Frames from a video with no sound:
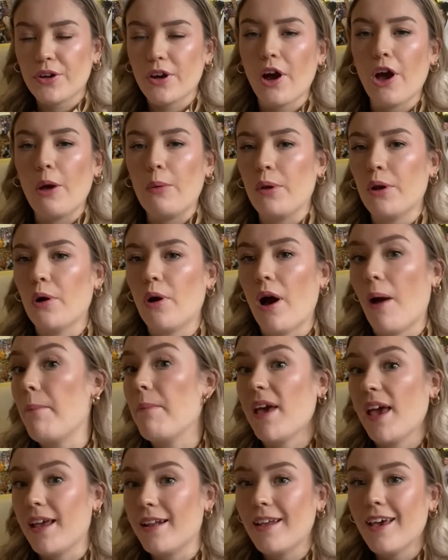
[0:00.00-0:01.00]
I hope you know what I
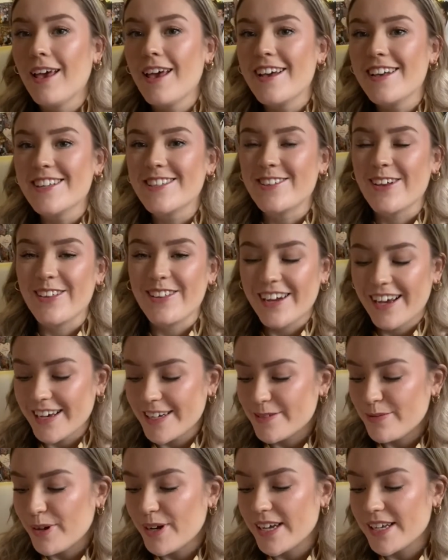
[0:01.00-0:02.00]
mean. So the next
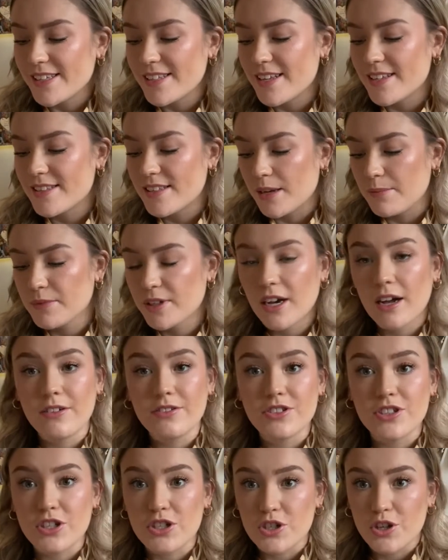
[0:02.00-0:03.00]
one is Some Girls
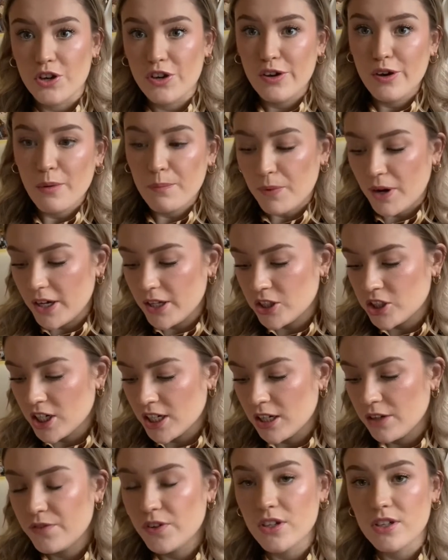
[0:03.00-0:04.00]
Do by
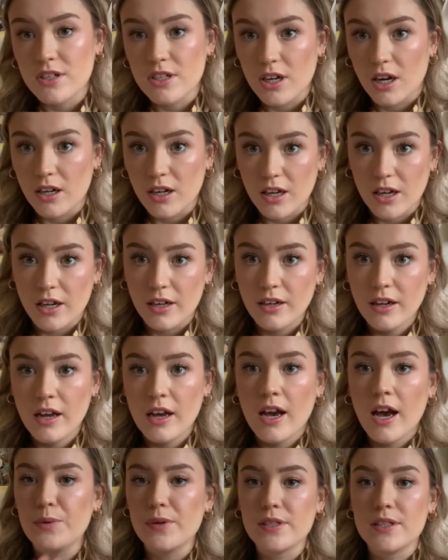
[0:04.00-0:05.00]
Jennifer Duggan,
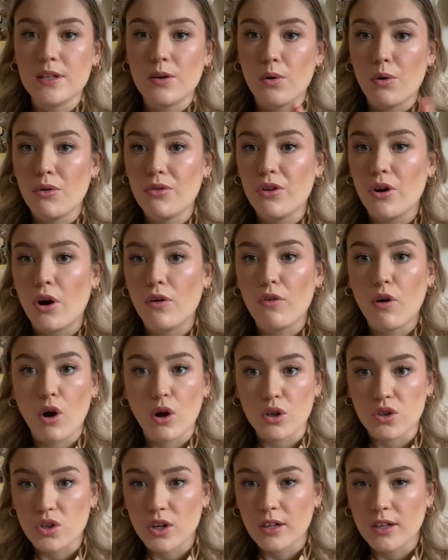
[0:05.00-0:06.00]
who is the author of
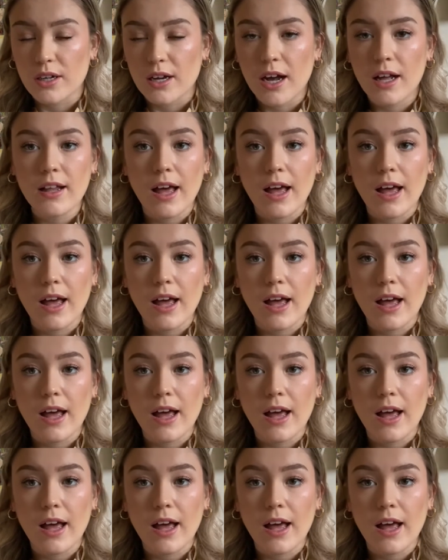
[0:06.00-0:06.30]
Hot Dog Girl.